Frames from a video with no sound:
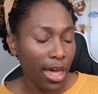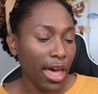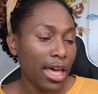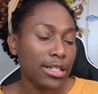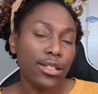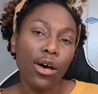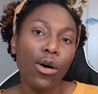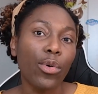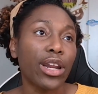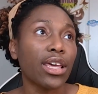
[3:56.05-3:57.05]
And
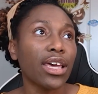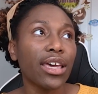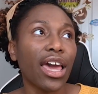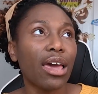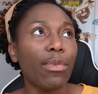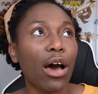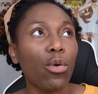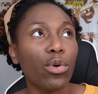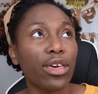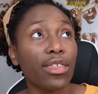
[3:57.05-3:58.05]
so when he came
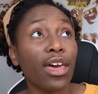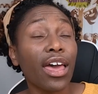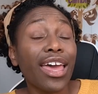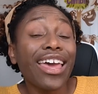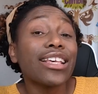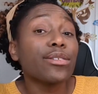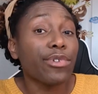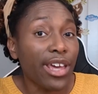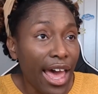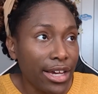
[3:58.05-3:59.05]
out with his
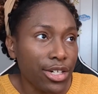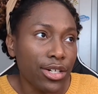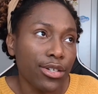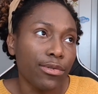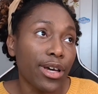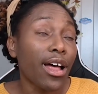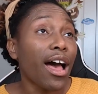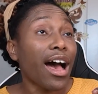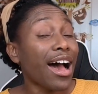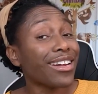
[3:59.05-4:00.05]
reaction to it,
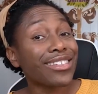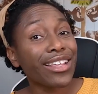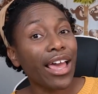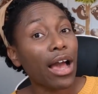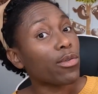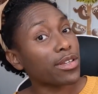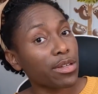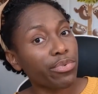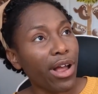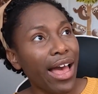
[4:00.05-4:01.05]
honestly, I was
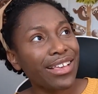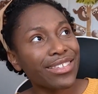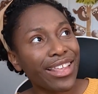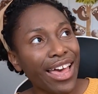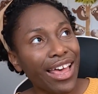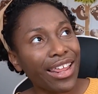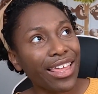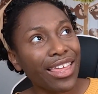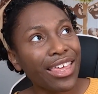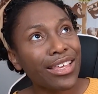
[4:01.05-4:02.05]
surprised that
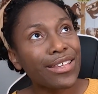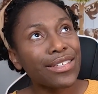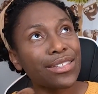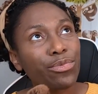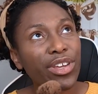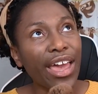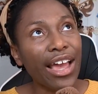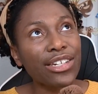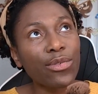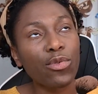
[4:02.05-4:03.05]
his
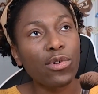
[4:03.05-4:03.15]
reaction